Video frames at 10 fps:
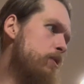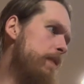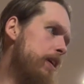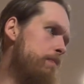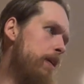
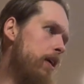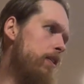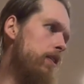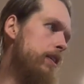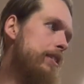baking
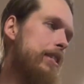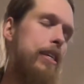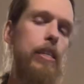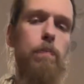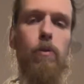powder? 1
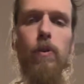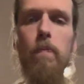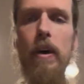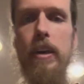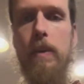teaspoon of
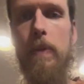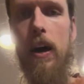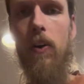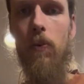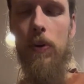baking
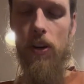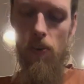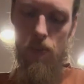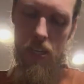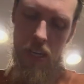powder. We
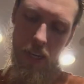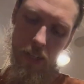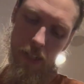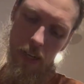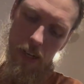don't need a
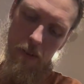ton of